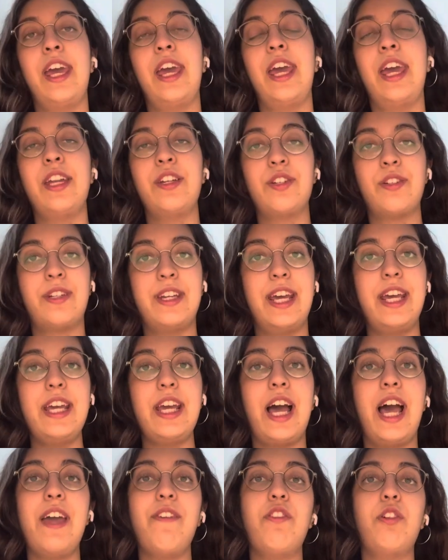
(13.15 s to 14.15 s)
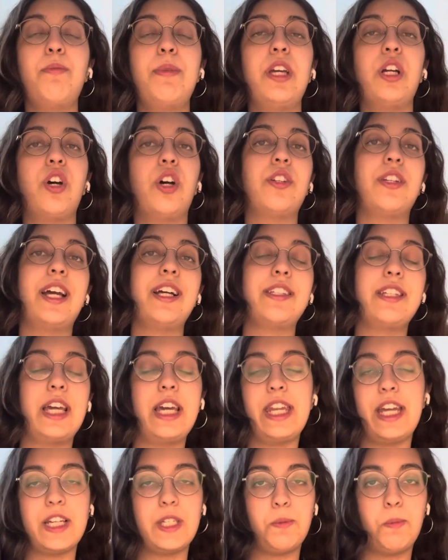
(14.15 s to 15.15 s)
and today I will be conducting an
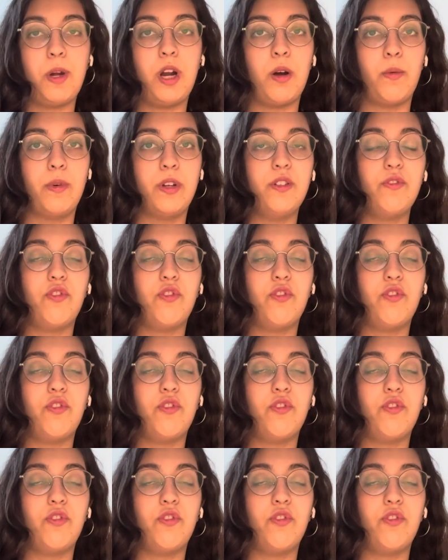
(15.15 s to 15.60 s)
experiment